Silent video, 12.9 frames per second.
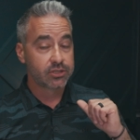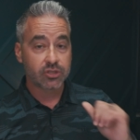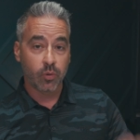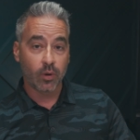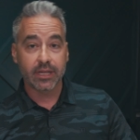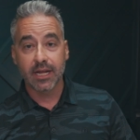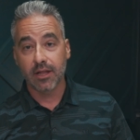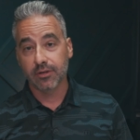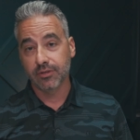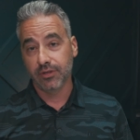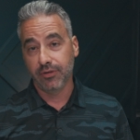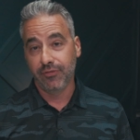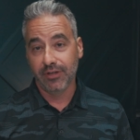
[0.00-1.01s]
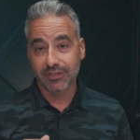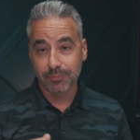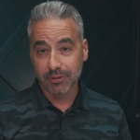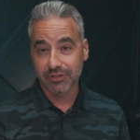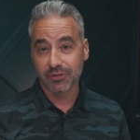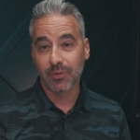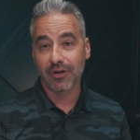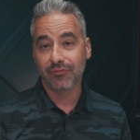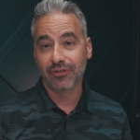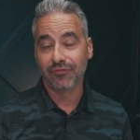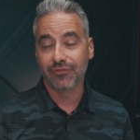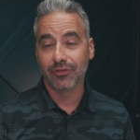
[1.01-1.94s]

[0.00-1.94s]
twenty dollars per square foot